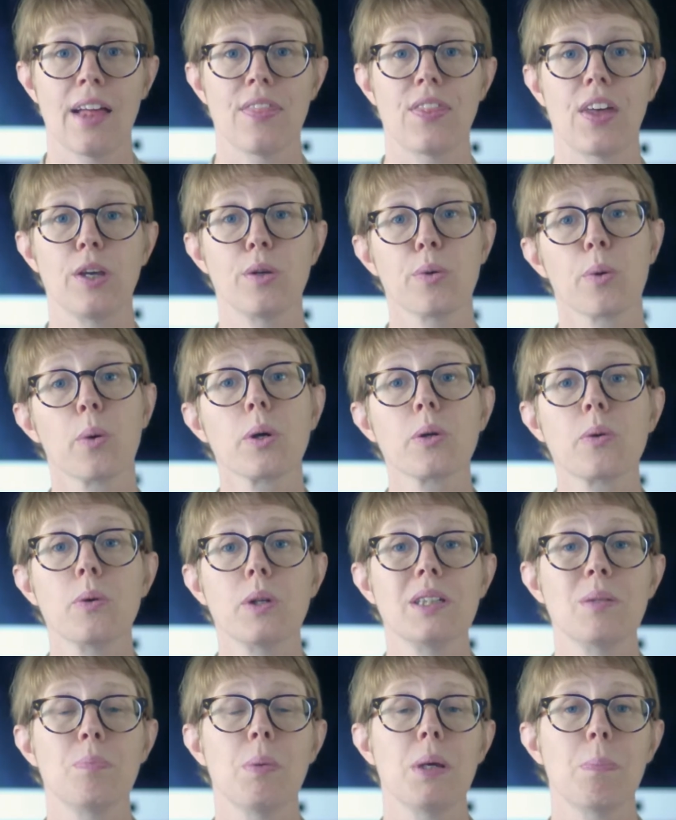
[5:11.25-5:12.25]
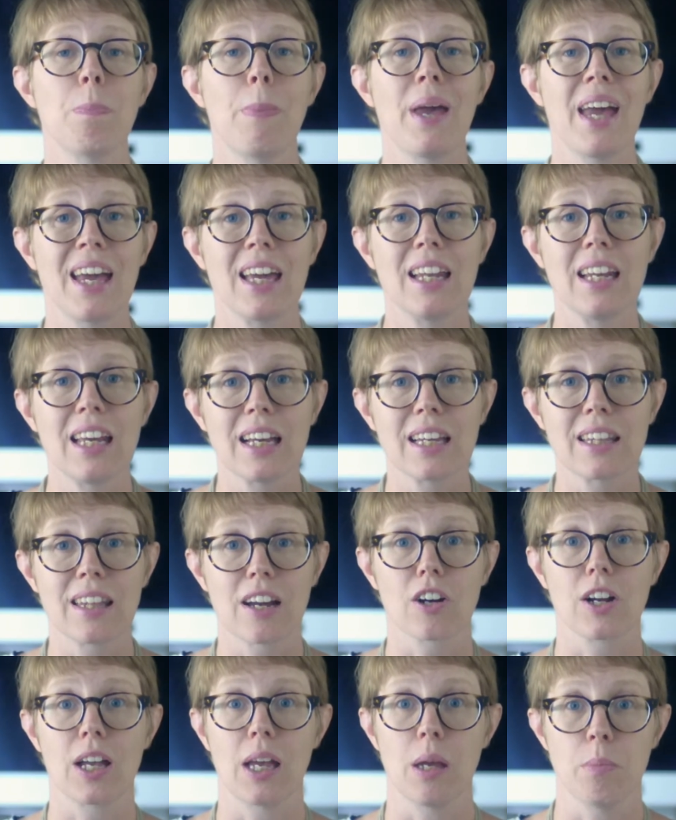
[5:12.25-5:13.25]
that you're going to be pinning
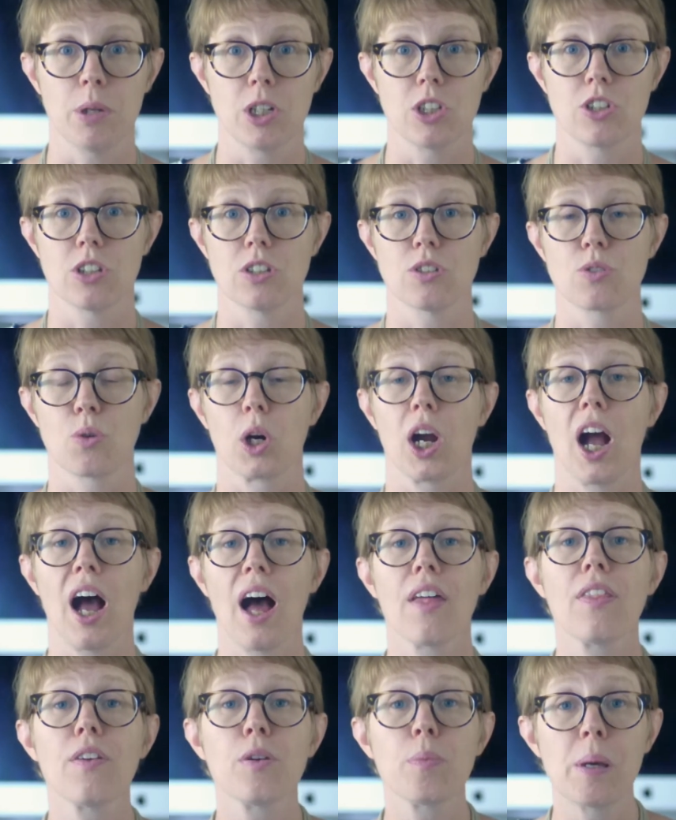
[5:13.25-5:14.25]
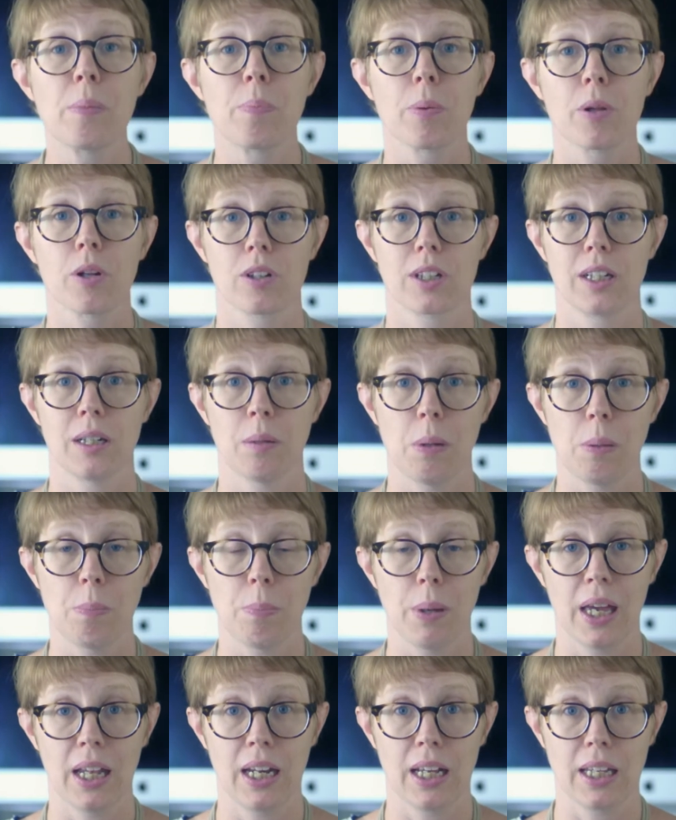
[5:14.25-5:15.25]
their images, or other people are going to be
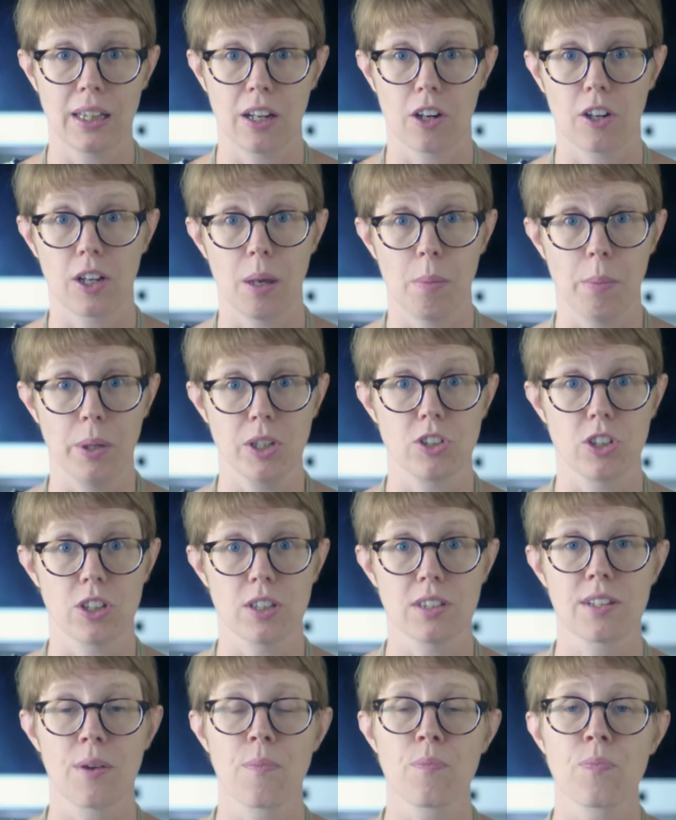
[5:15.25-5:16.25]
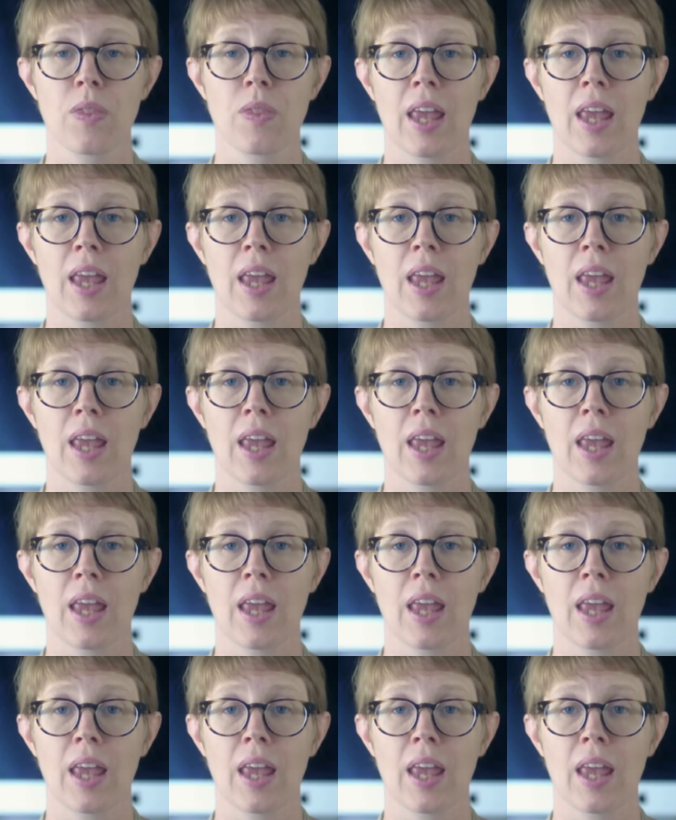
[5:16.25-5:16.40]
pinning their images,